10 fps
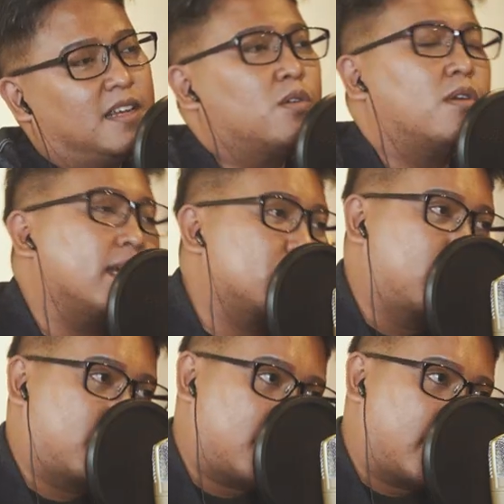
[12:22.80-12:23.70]
Yeah. Noor likes
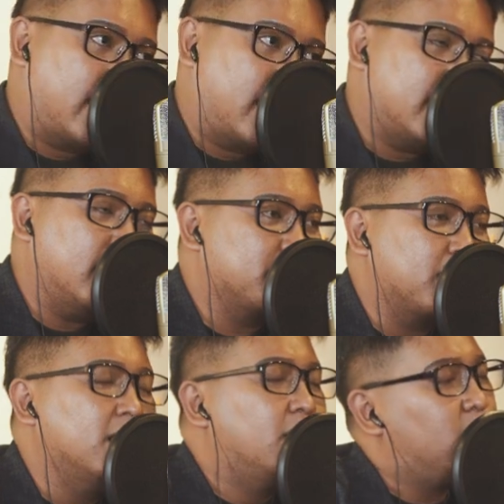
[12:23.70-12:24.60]
to cry. I think,
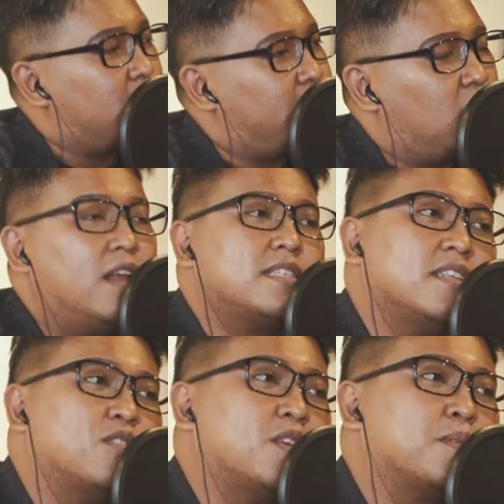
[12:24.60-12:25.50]
Noor, if you're
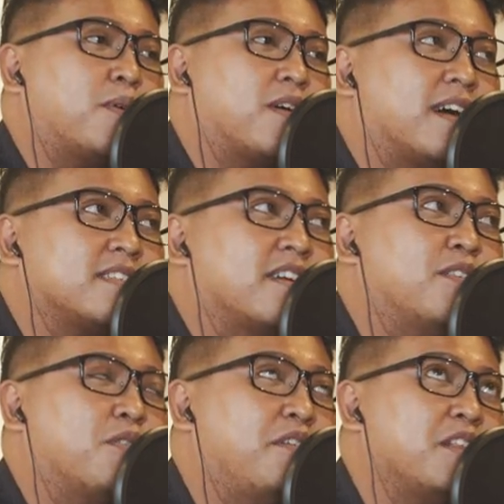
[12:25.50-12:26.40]
listening to this podcast, right,
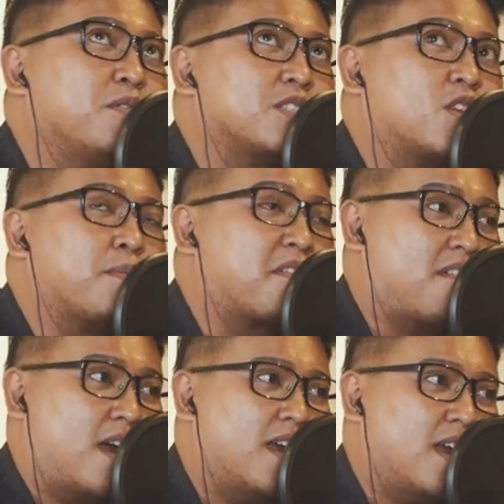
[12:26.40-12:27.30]
Noor, you need to stop
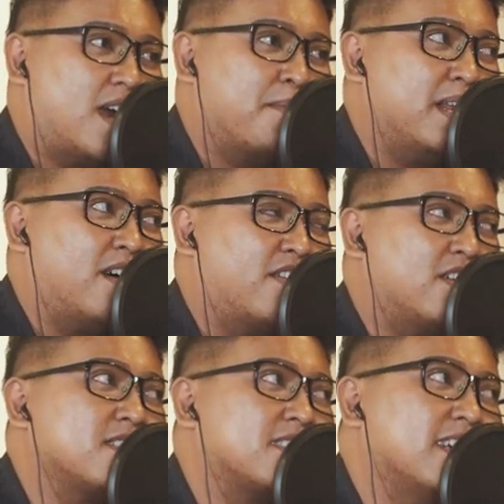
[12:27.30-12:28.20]
crying. I mean, of
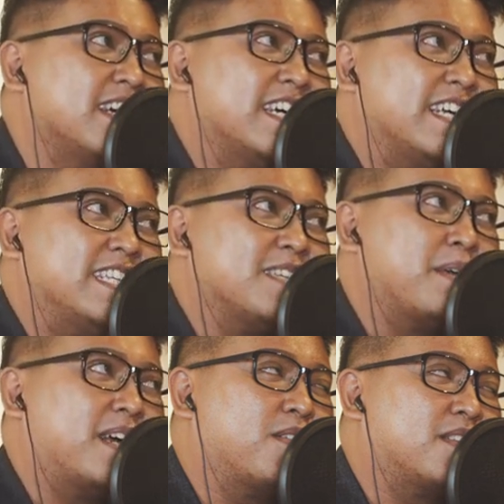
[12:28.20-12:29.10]
course, it's a
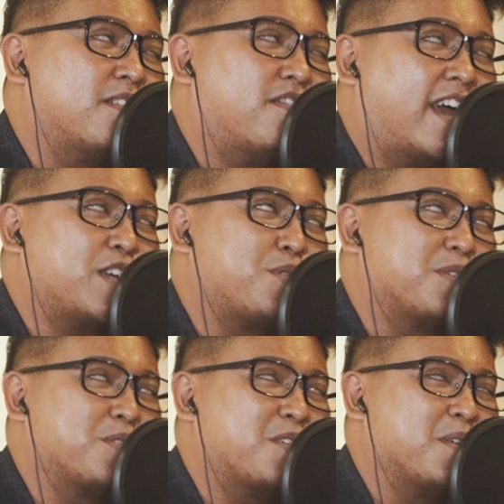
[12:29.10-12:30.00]
bit
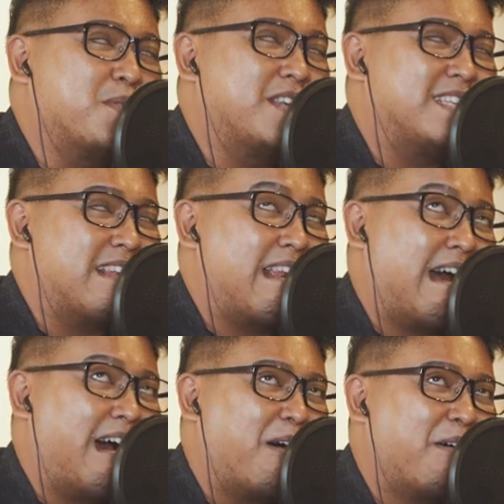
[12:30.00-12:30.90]
counterfactual to talk about this
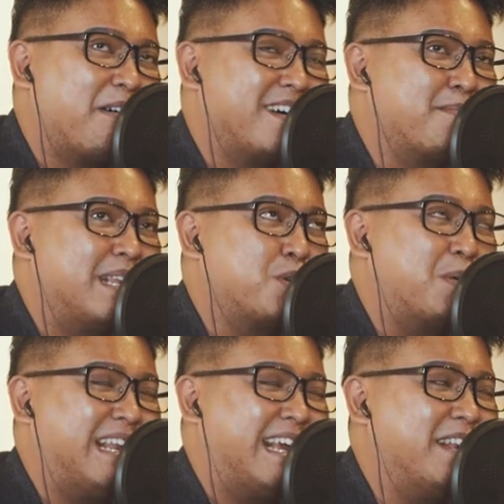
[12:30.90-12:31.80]
now, a bit
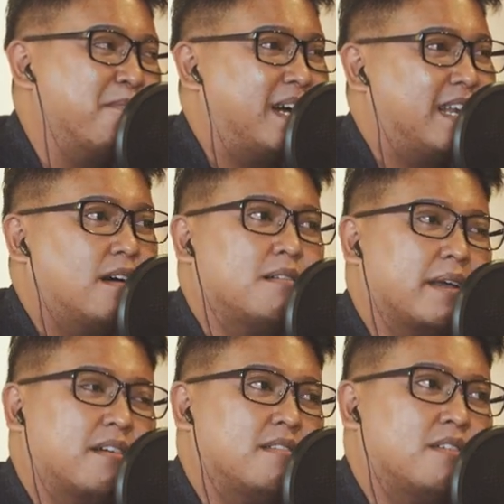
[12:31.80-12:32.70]
too late, but oh
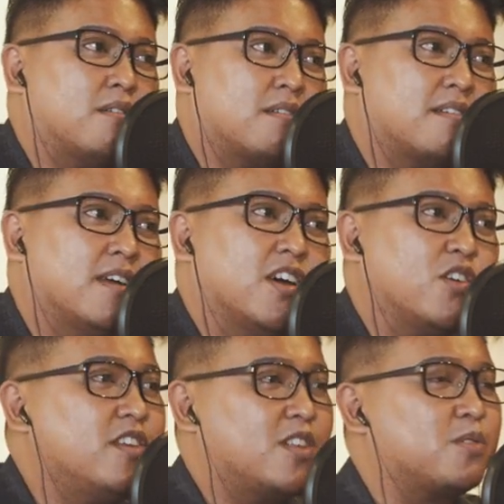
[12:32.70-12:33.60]
my God, Noor,
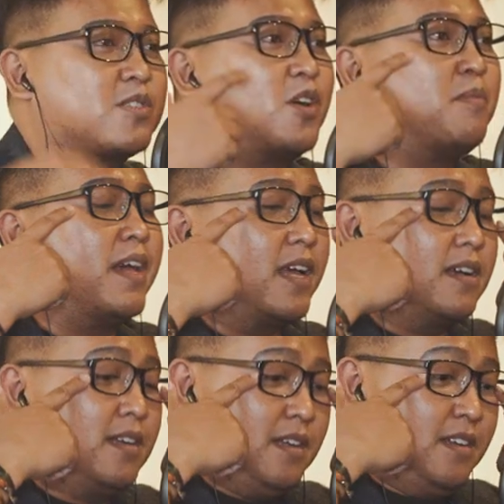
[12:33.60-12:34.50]
you need to stop like...
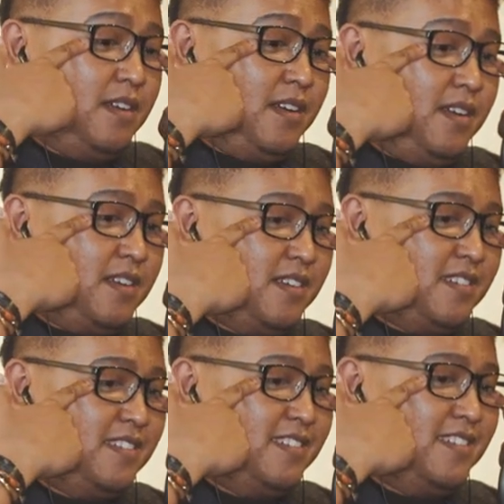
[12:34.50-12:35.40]
I
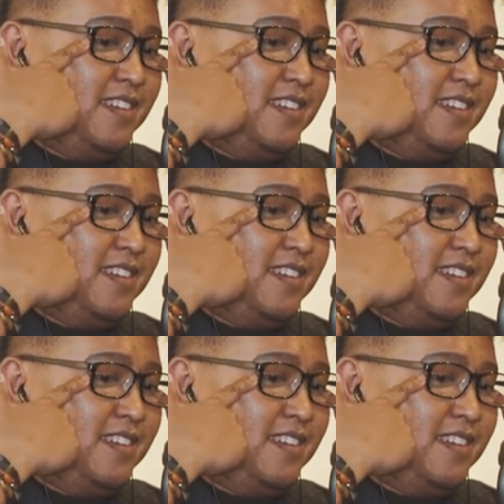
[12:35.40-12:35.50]
know...